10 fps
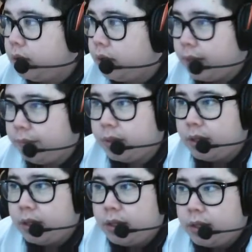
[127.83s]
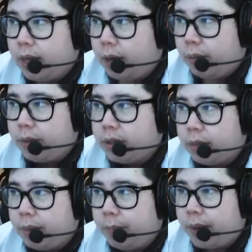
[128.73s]
Okay. Now, when we talk
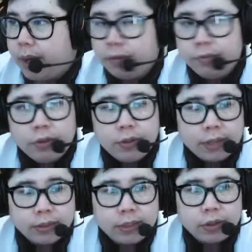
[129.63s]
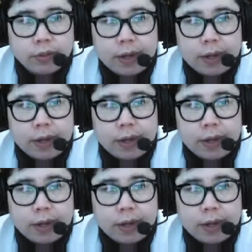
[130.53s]
about battle, you guys can get to the battle